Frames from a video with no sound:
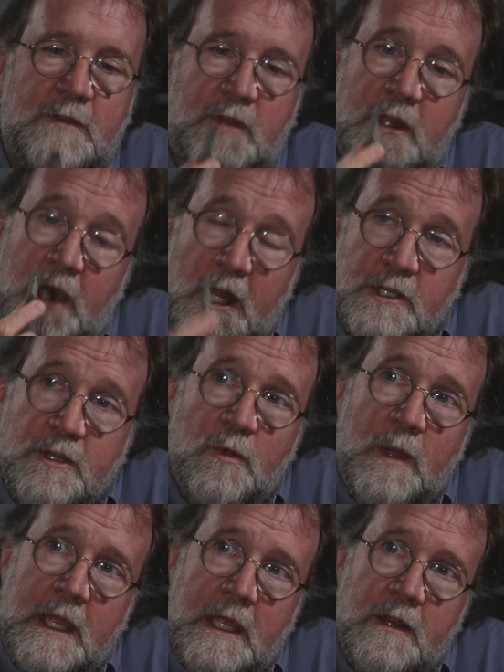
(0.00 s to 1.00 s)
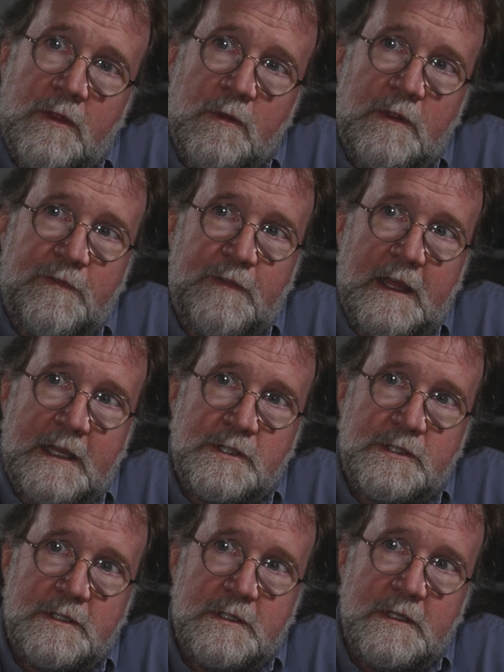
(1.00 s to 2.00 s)
you have to cut your way in through the
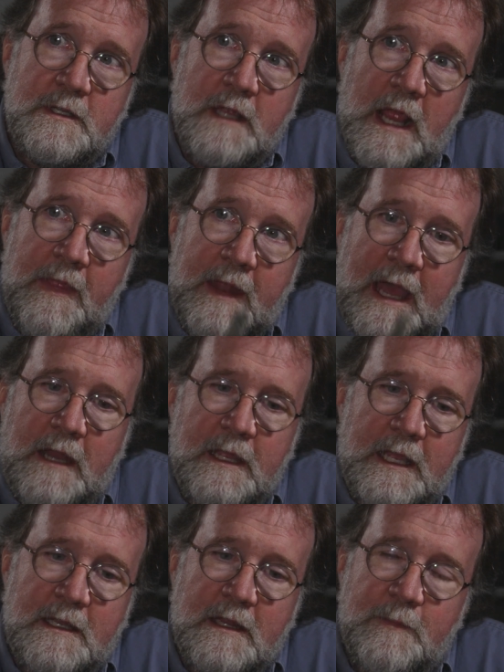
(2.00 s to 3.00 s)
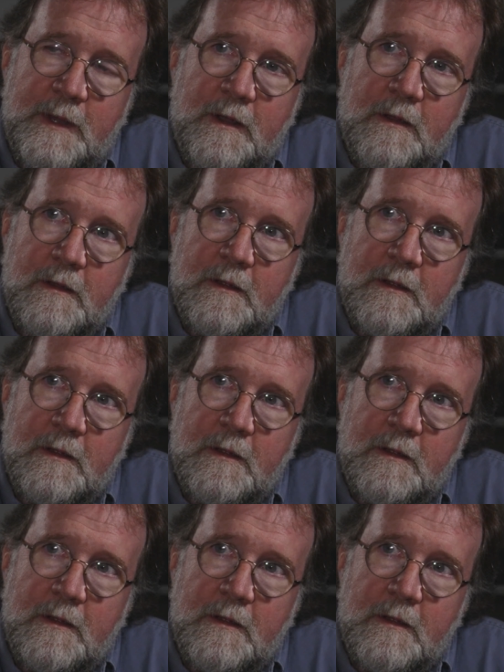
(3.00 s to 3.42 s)
flesh, and then how do you get to the marrow?